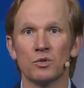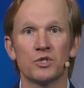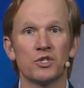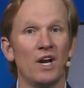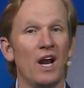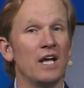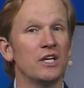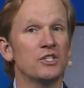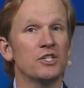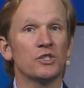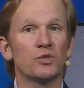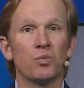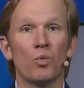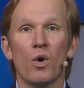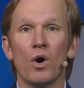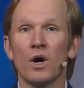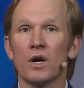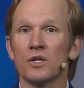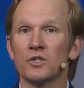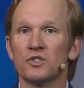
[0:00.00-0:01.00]
Should I just
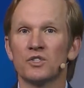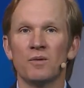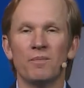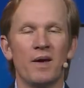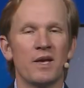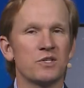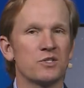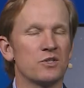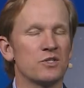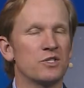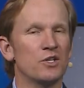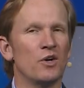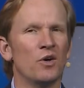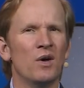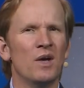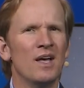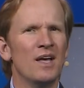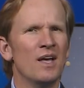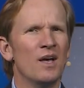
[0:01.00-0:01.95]
work a semester until